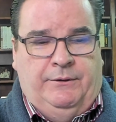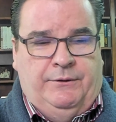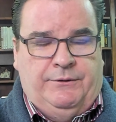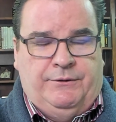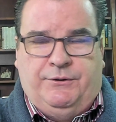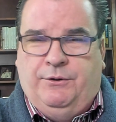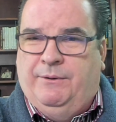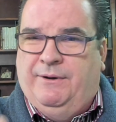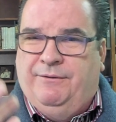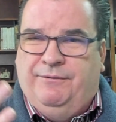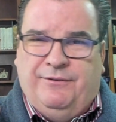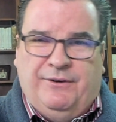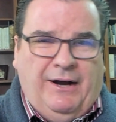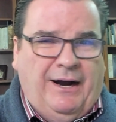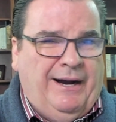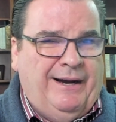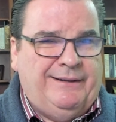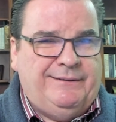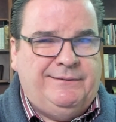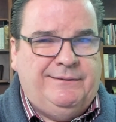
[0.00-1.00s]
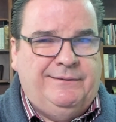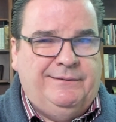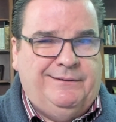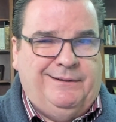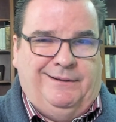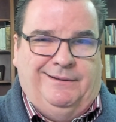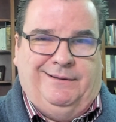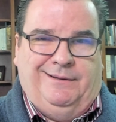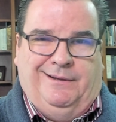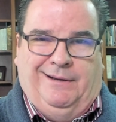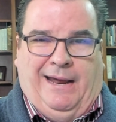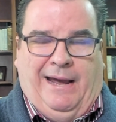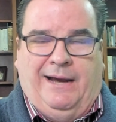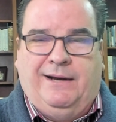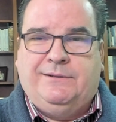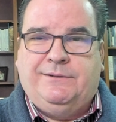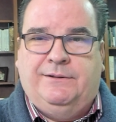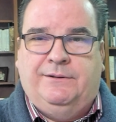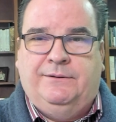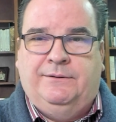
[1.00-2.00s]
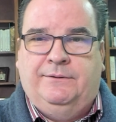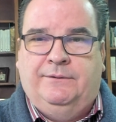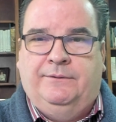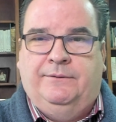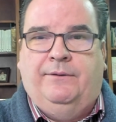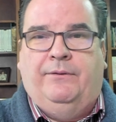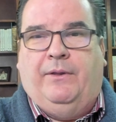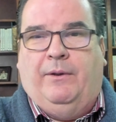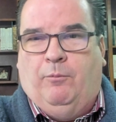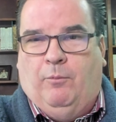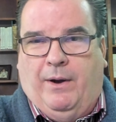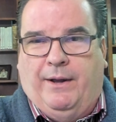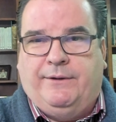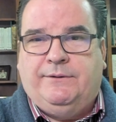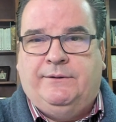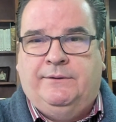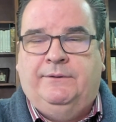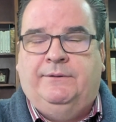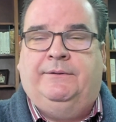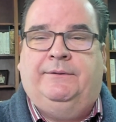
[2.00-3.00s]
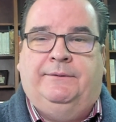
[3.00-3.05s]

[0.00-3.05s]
So if not the Indian Act, then what?